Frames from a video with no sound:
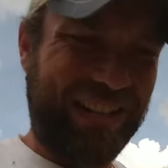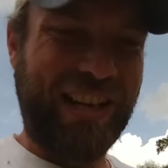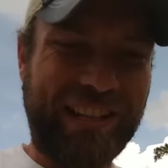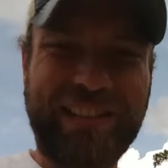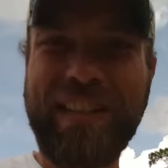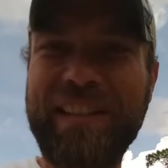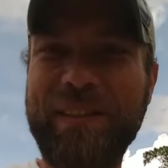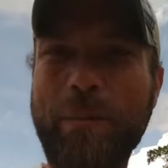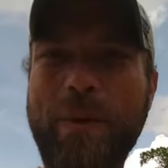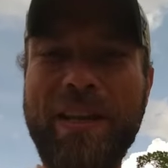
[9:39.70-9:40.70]
it's, it's, it's
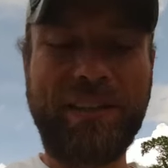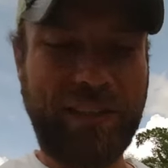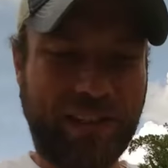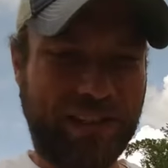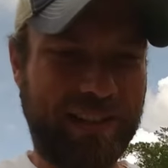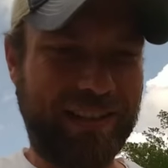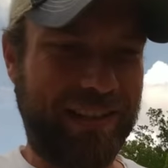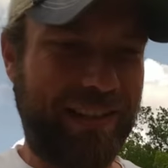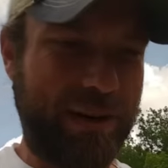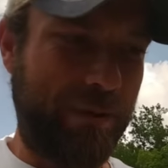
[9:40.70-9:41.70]
the beast
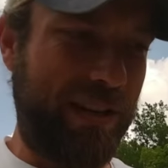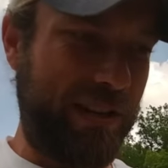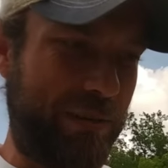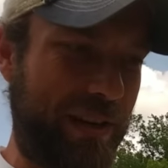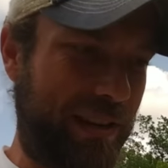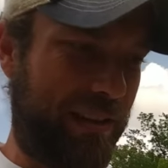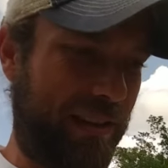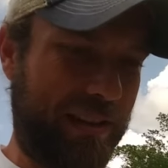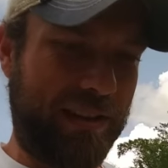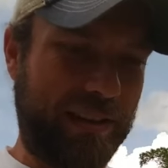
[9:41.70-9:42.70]
that we deal with.
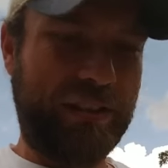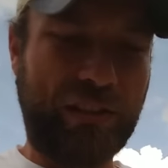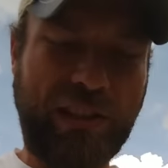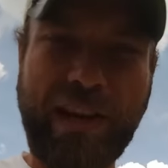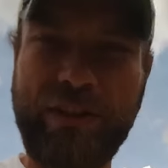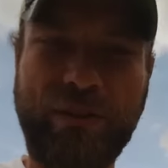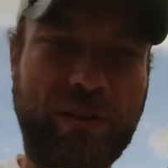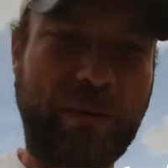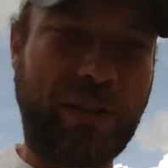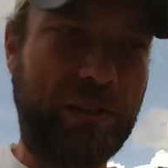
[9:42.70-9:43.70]
It's just the nature of
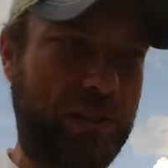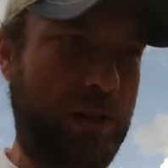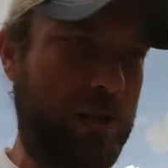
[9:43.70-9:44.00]
the beast.